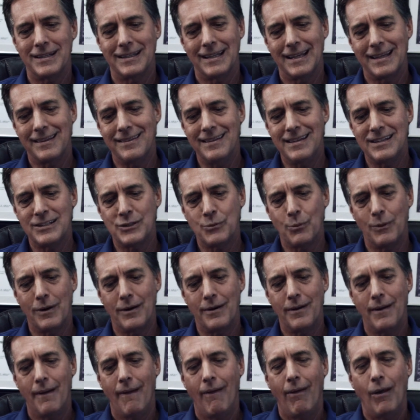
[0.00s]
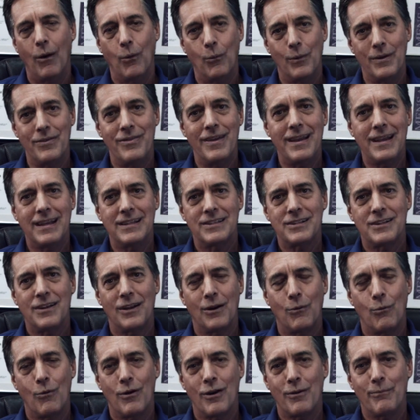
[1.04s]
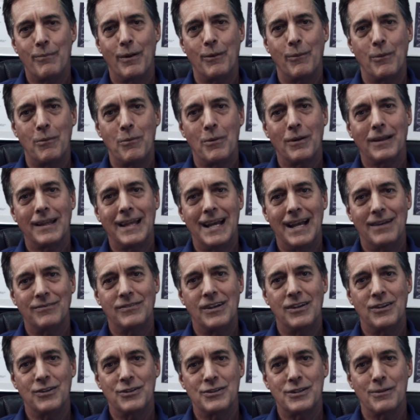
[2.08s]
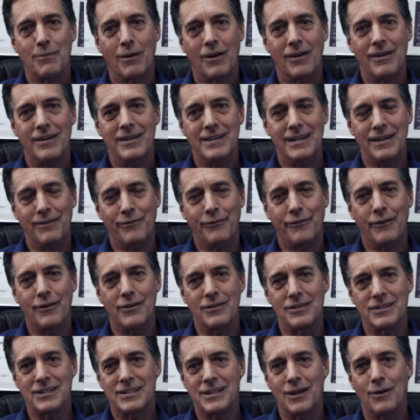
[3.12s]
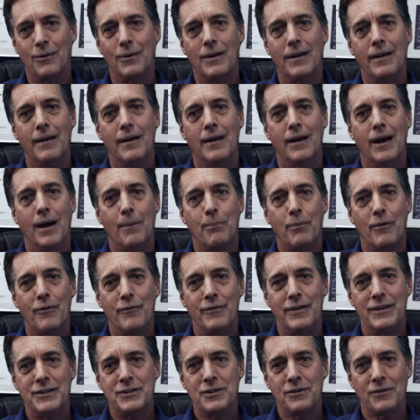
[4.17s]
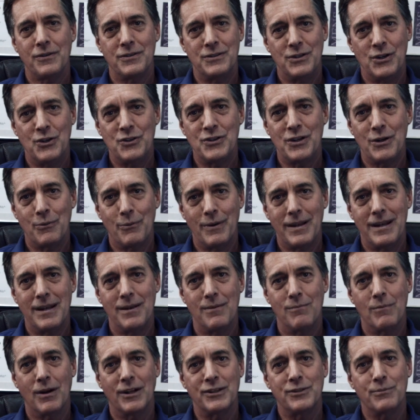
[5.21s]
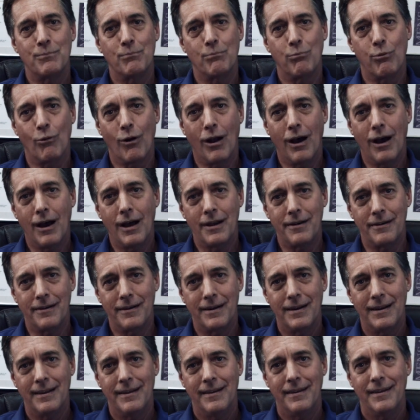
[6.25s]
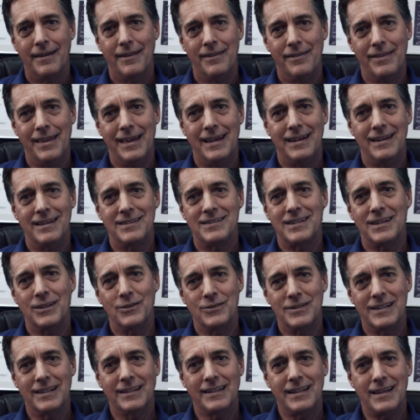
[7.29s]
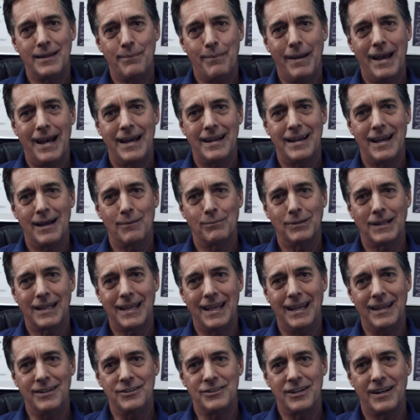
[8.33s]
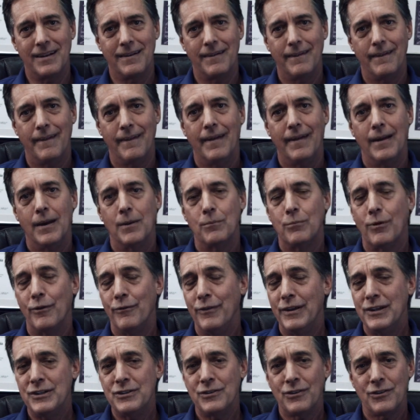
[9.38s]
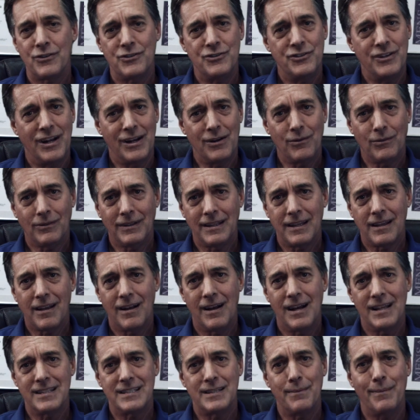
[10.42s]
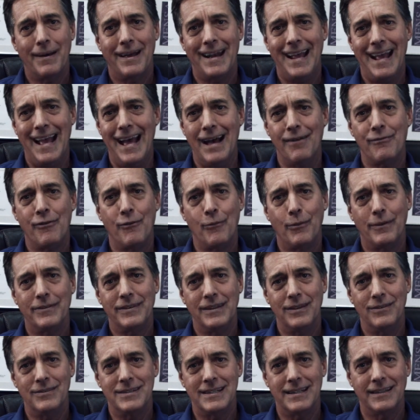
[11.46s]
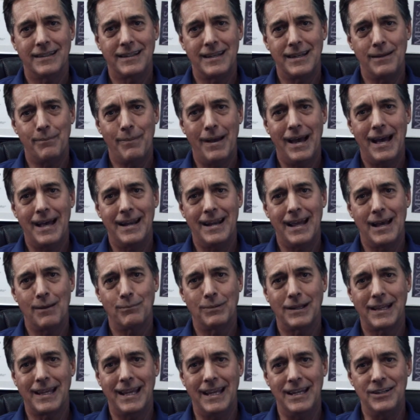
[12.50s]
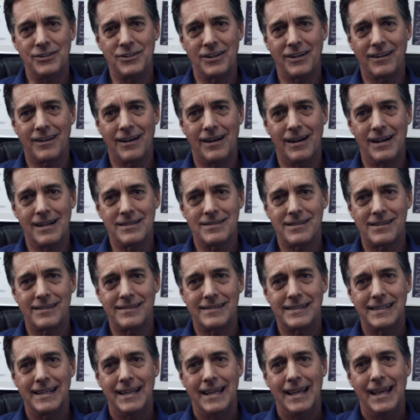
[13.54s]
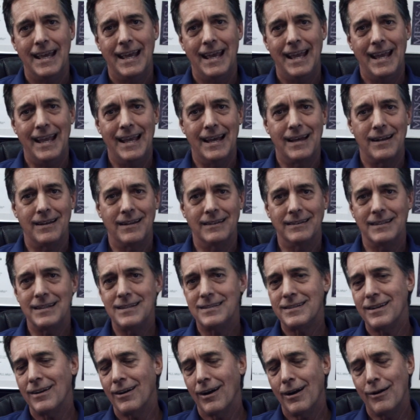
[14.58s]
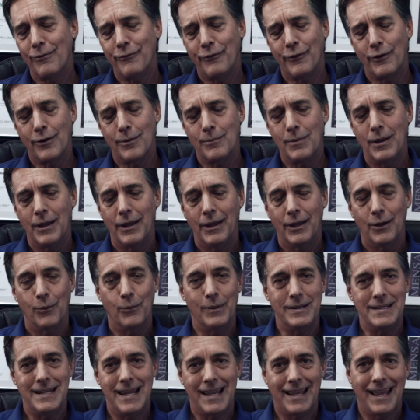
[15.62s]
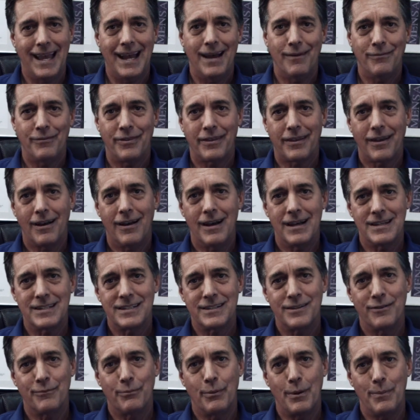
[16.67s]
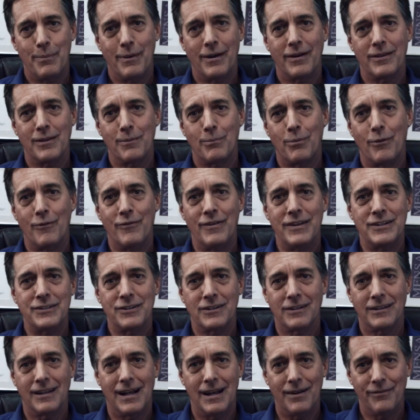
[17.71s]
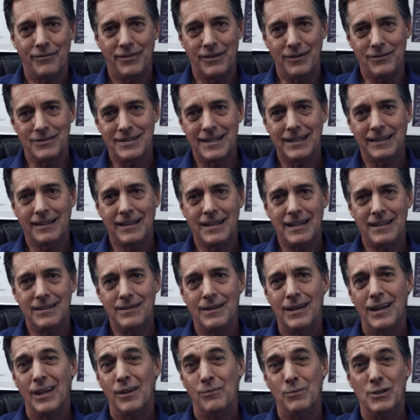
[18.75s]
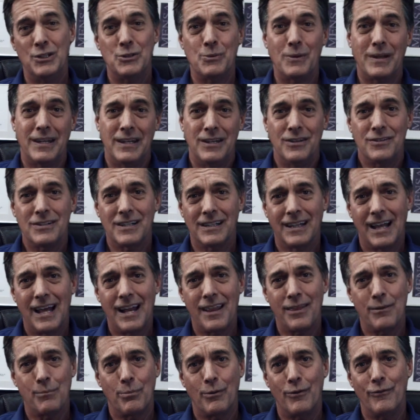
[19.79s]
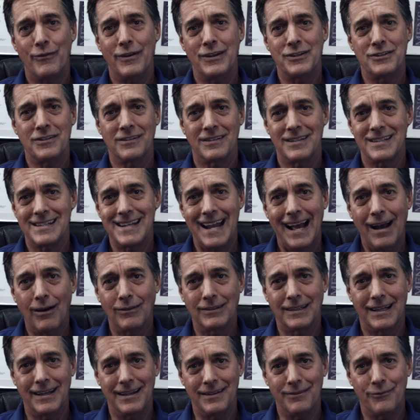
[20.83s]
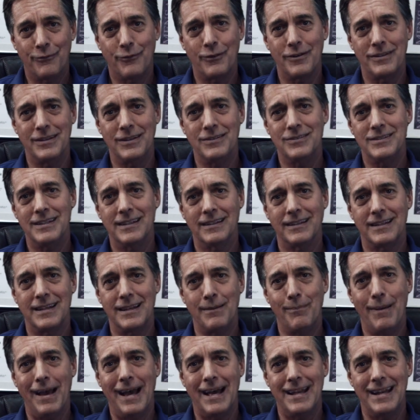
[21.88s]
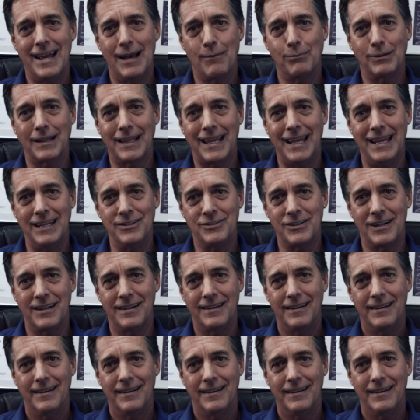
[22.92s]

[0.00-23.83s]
like this where we think it's going to work, but we really have to do some R&D first. So a provisional is usually written much broader than is a utility patent application. Provisionals generally cost about half of what the utility patent application costs. And at least at our firm, we take half the cost of preparing the provisional off the utility, because we can use a lot of the provisional as an outline for the utility patent application.